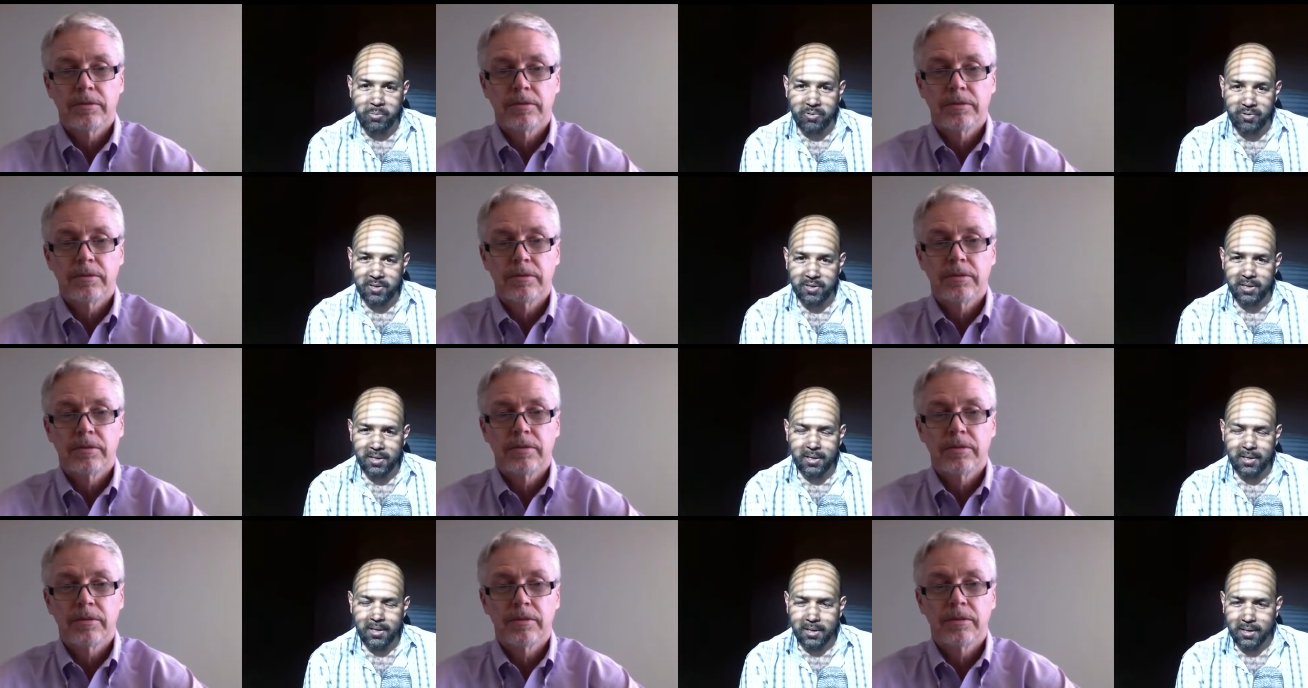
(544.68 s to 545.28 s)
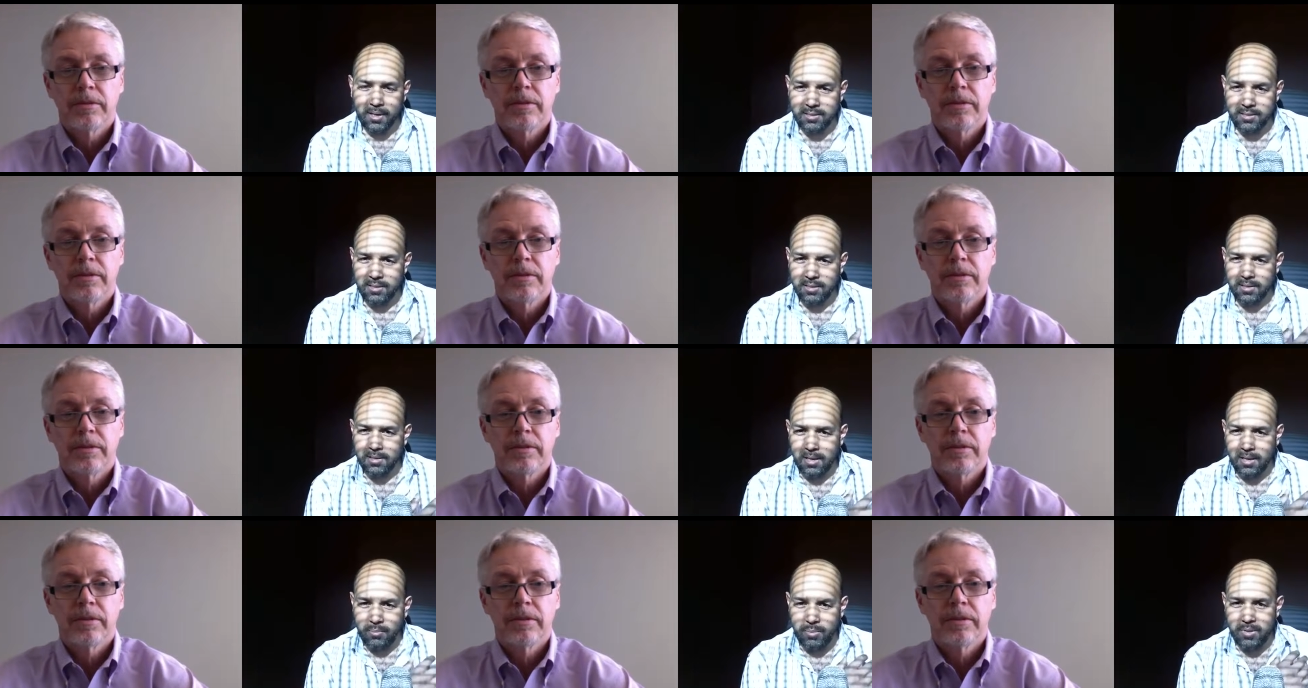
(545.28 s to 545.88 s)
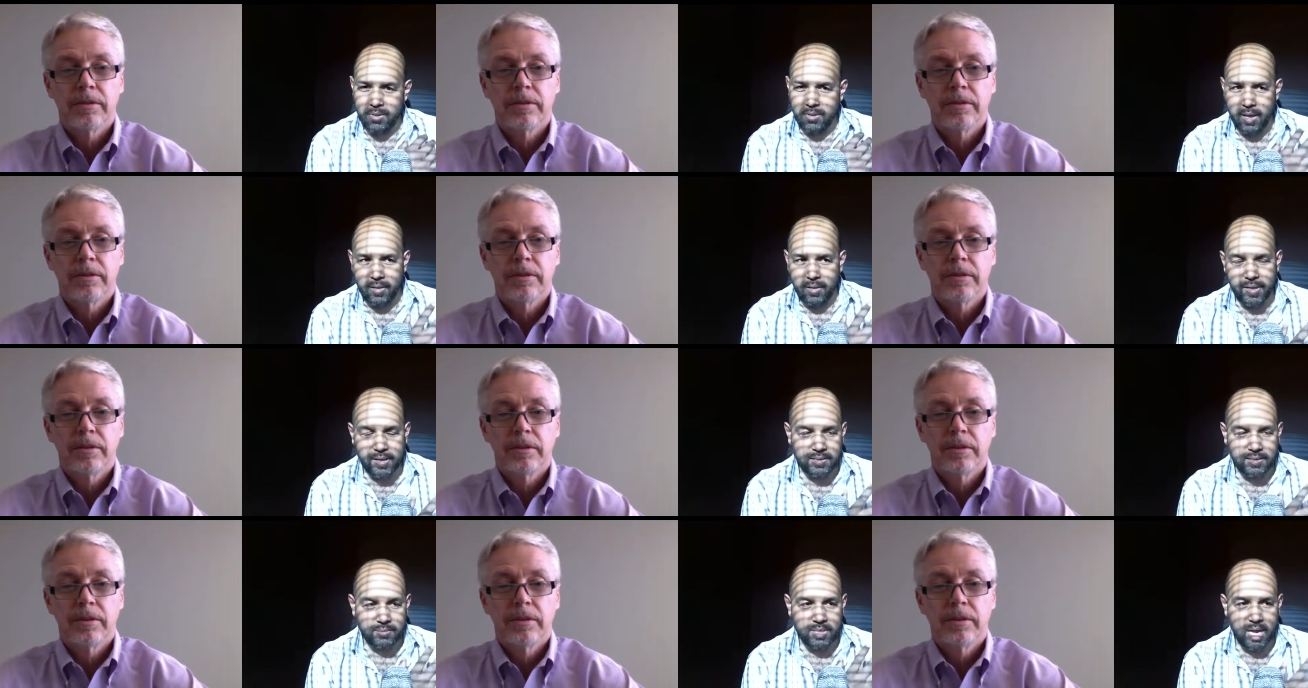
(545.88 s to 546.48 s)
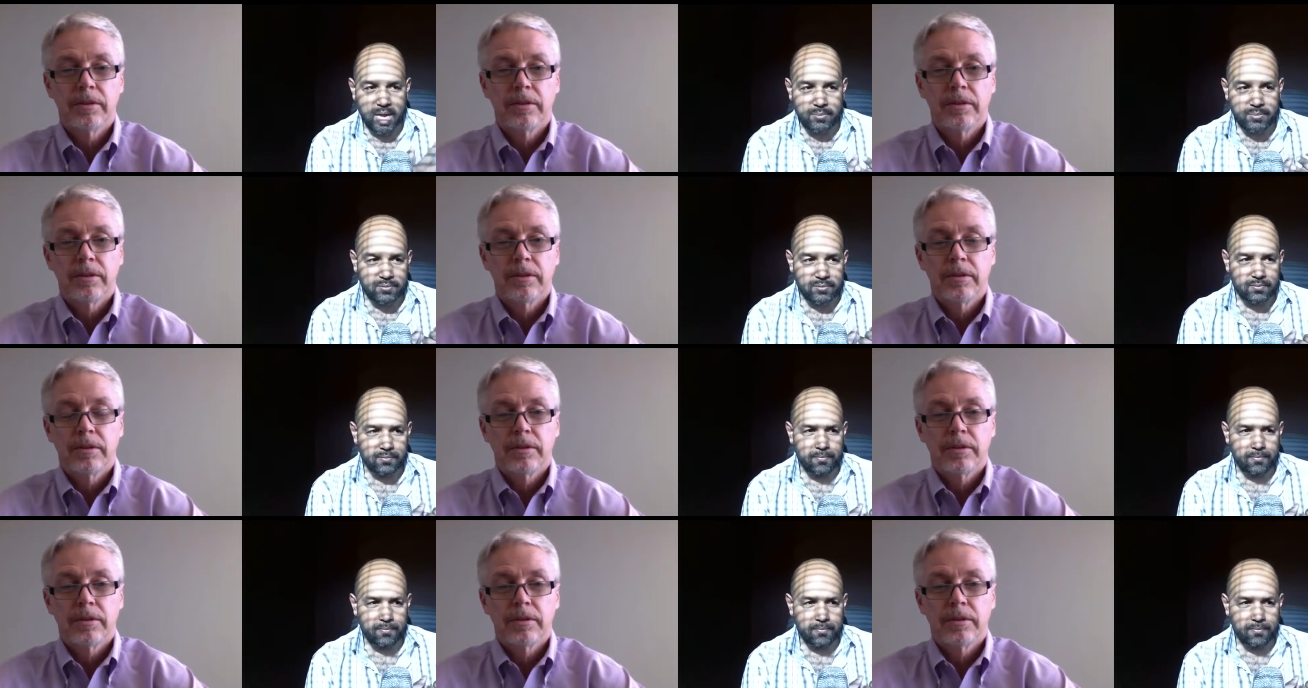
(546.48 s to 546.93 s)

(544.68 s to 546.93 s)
Speaker 1: of it. Because I mean, I think sometimes